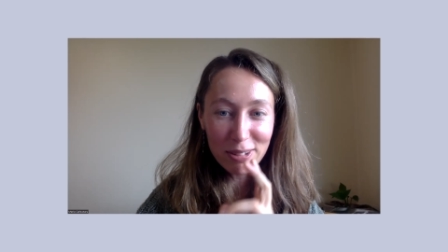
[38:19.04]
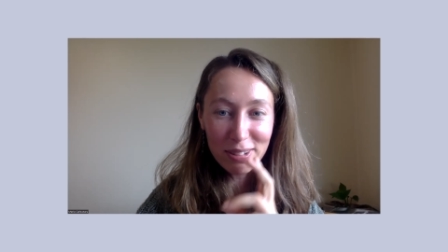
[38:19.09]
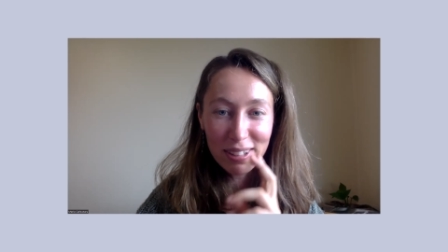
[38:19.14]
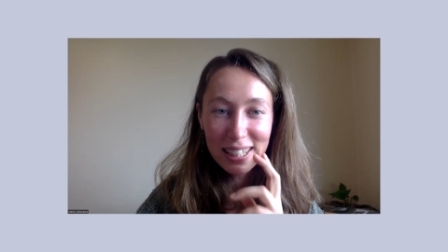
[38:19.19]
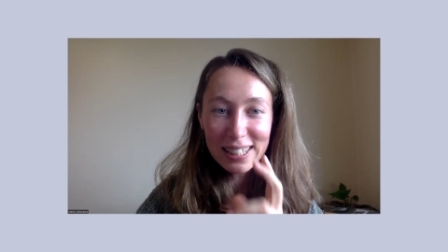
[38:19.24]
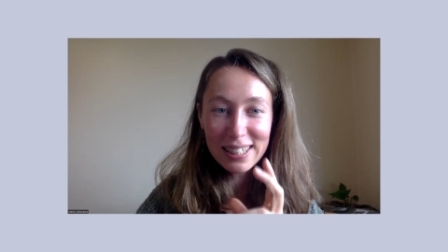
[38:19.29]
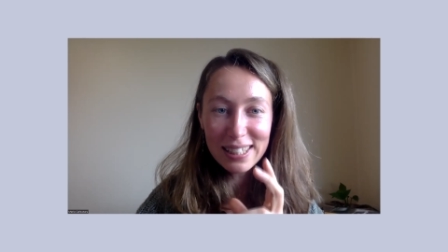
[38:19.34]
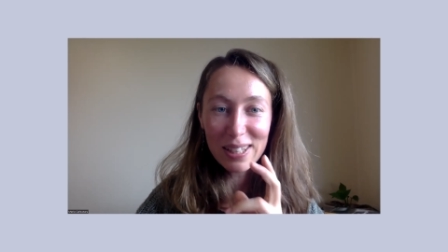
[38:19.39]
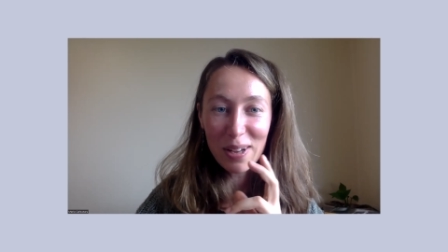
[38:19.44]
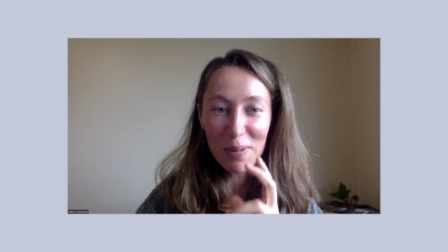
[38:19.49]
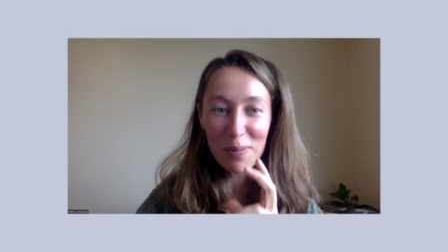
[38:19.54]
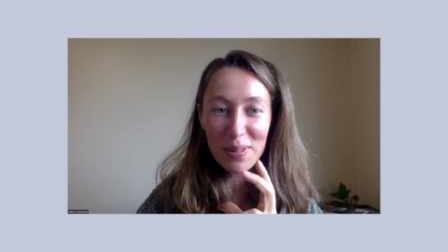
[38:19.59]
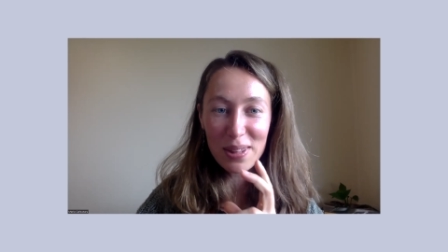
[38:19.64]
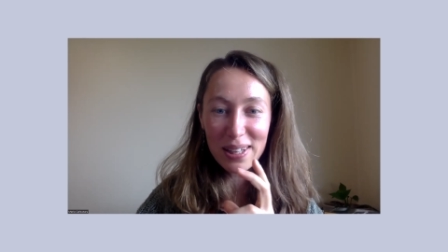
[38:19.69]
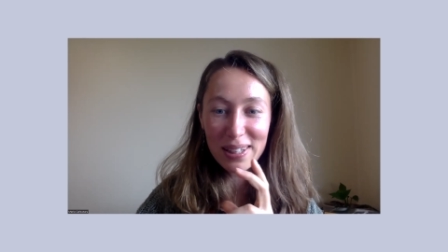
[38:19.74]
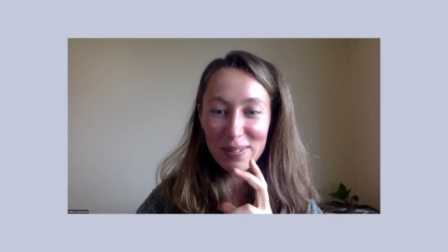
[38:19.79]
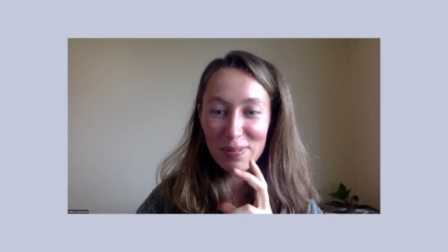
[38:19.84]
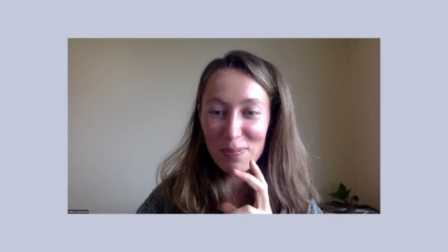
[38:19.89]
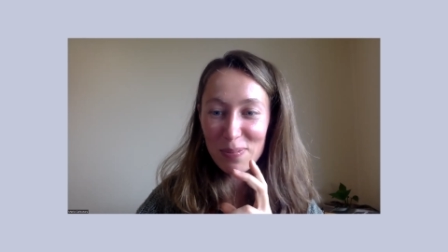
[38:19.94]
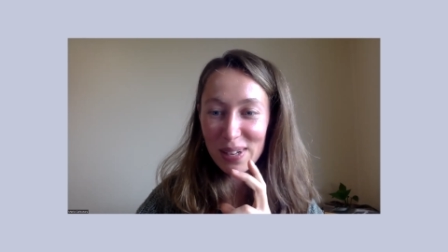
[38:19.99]
read
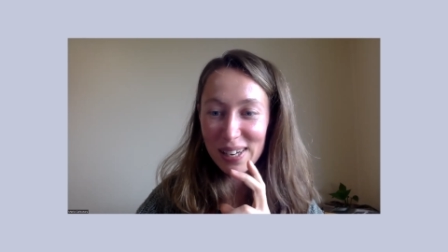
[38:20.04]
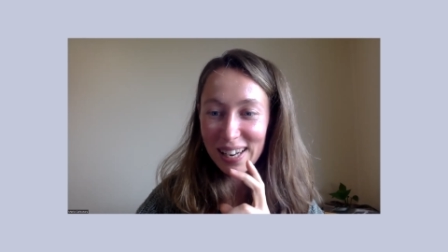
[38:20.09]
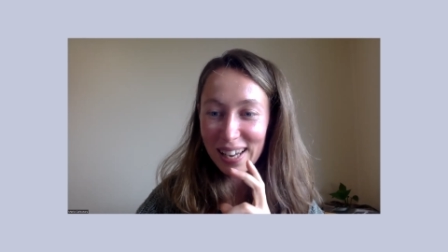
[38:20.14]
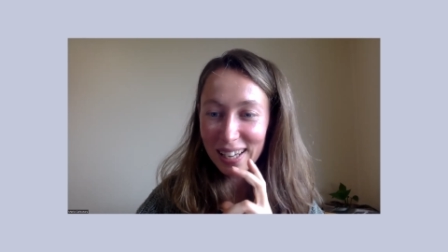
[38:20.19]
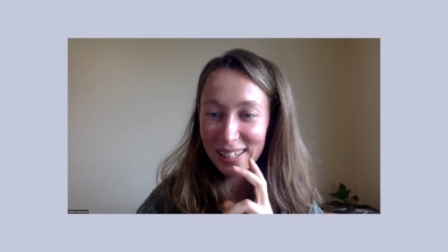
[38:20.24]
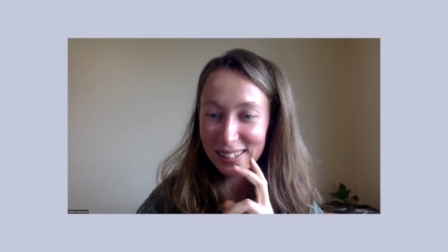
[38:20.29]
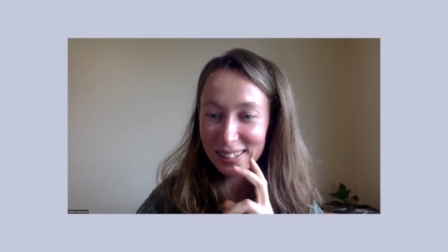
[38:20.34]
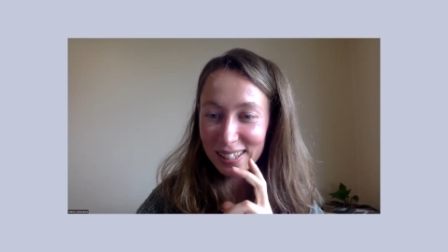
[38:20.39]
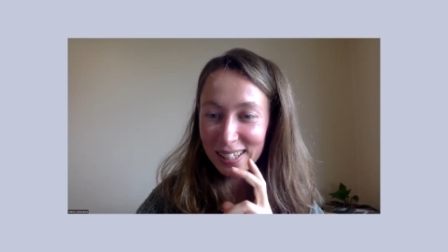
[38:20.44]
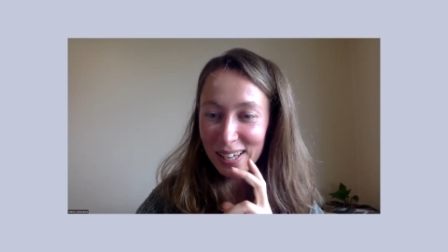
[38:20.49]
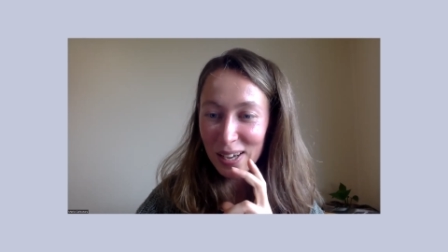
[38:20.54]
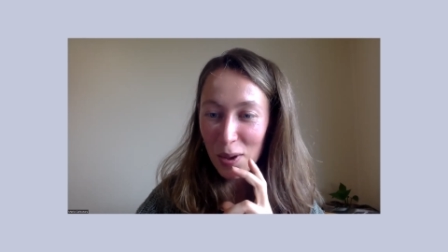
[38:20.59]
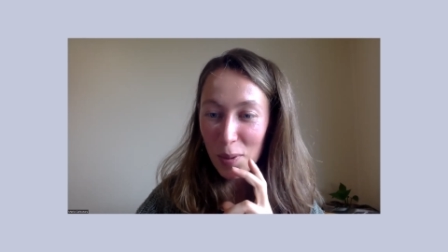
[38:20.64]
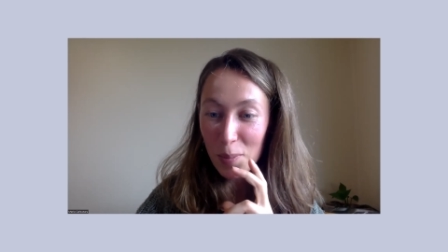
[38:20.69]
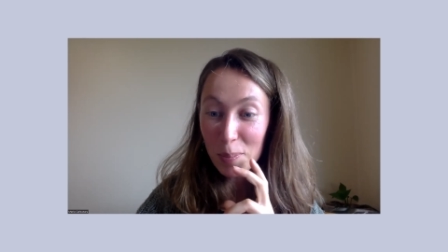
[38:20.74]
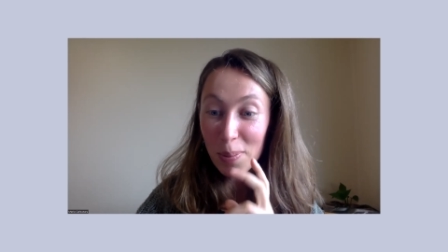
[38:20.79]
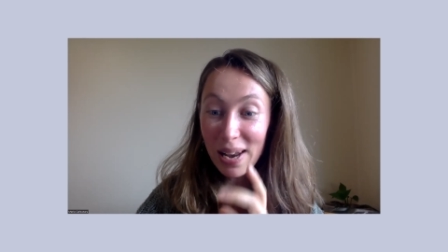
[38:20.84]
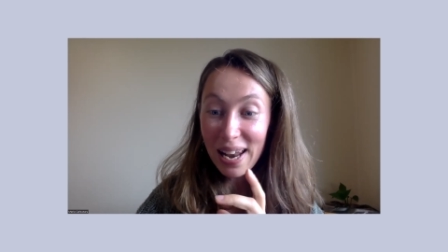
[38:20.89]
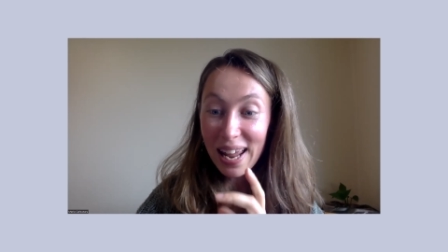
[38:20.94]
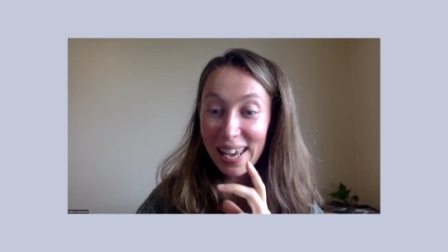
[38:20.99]
something, but like
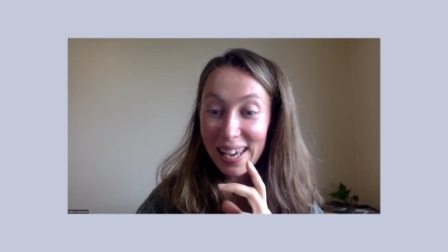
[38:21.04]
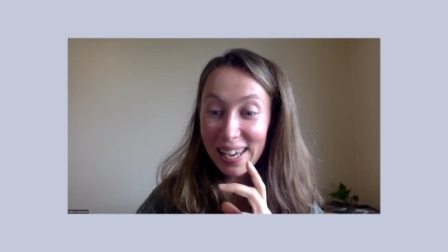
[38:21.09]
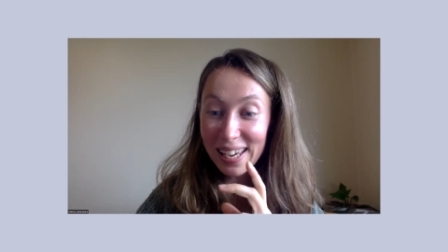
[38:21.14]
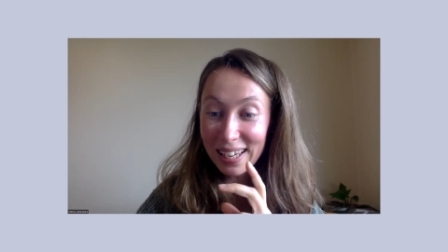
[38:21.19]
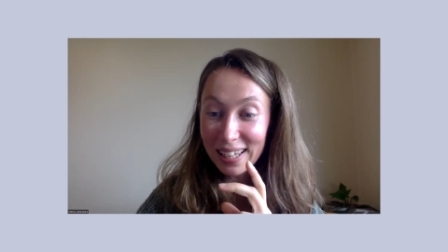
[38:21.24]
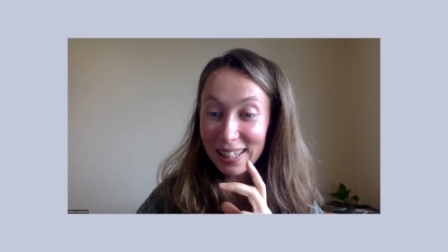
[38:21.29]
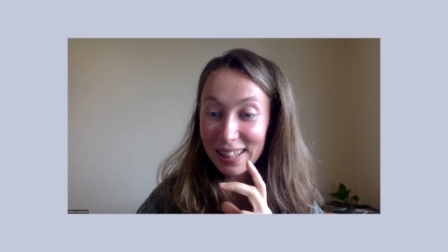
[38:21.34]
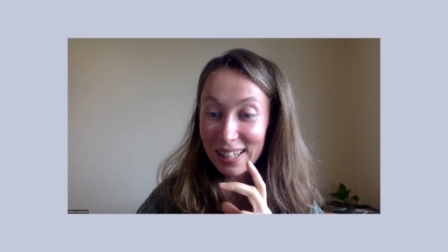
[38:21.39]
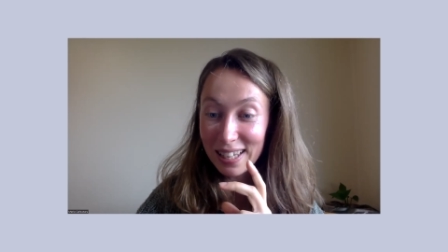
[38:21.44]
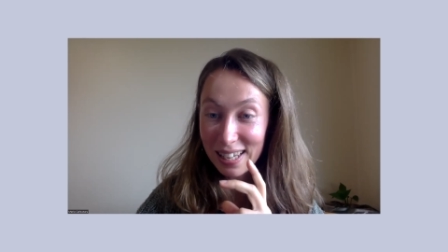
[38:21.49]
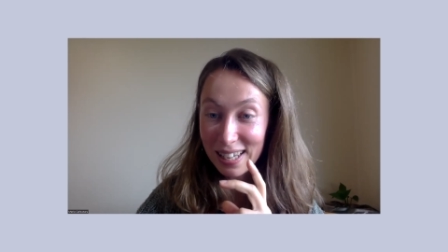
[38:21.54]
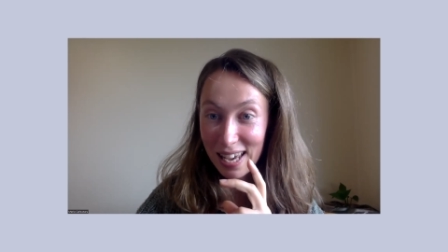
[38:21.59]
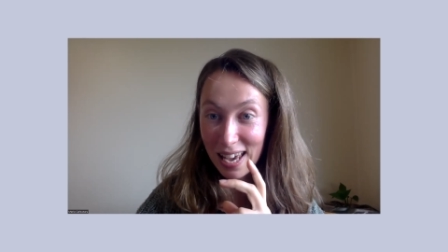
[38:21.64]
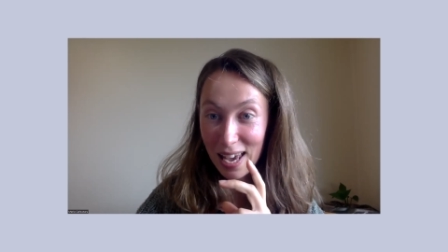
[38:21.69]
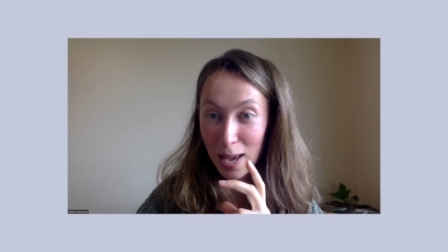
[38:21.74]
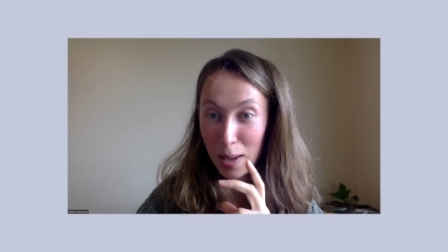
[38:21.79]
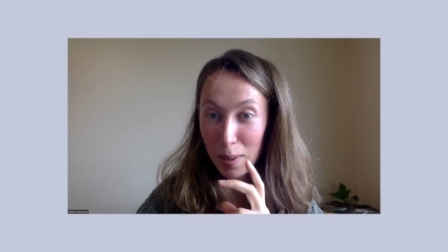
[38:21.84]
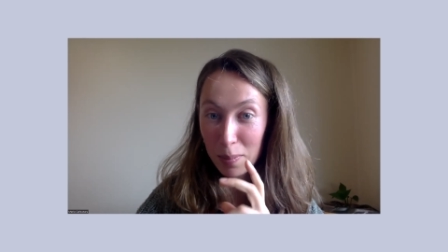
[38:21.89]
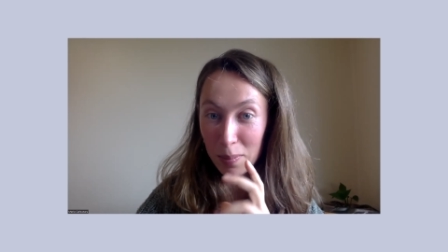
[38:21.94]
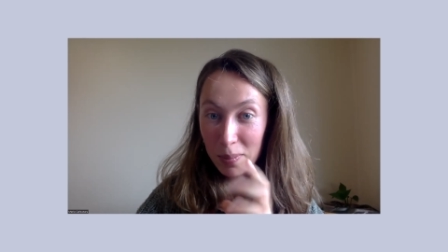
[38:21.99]
playing the
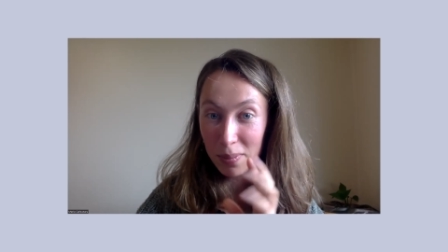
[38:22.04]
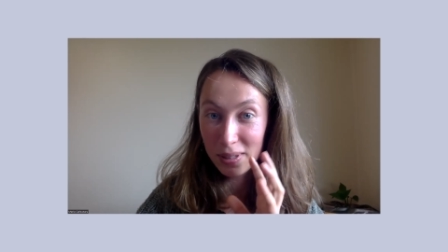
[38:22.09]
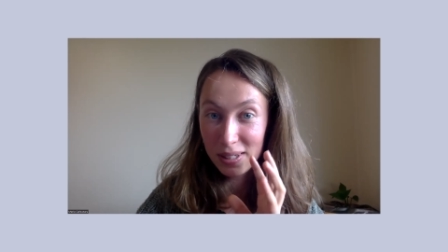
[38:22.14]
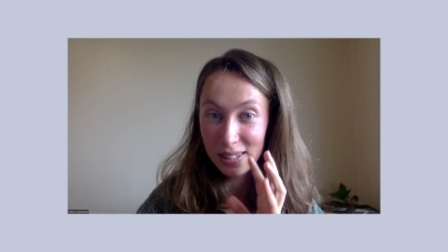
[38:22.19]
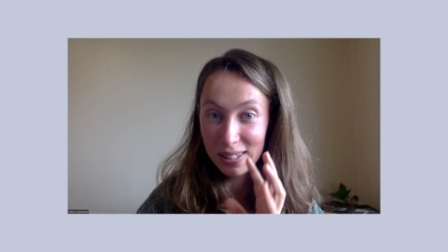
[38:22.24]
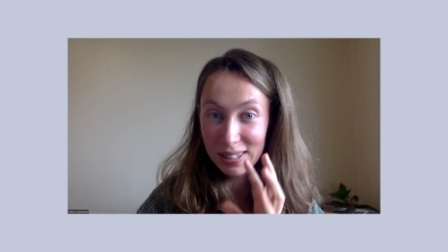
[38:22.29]
game